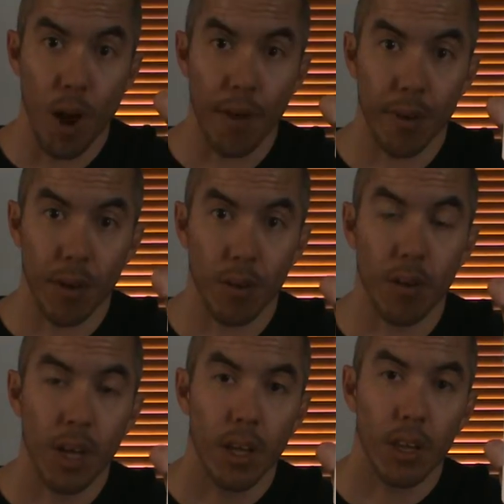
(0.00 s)
out
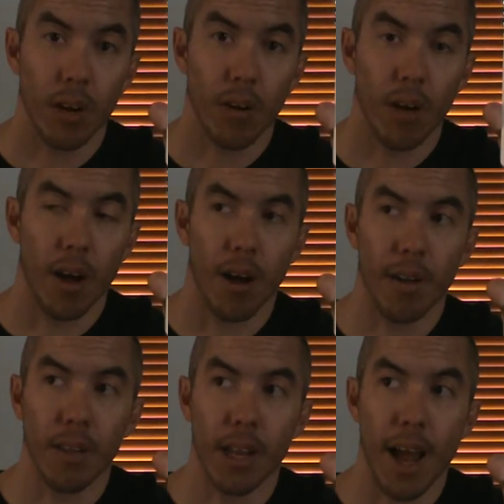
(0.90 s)

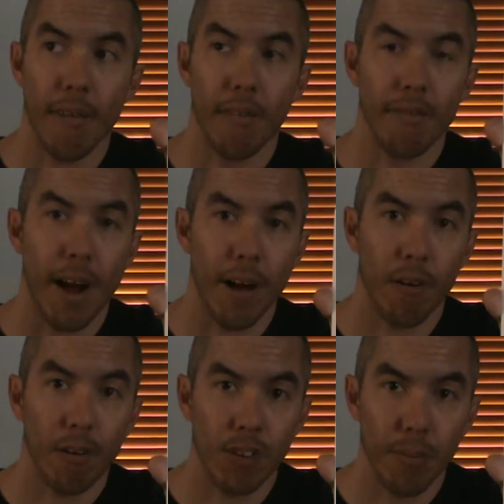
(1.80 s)
that have a fire
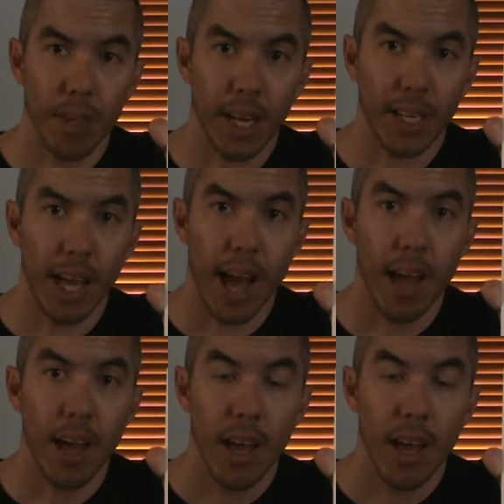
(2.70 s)
or something like that,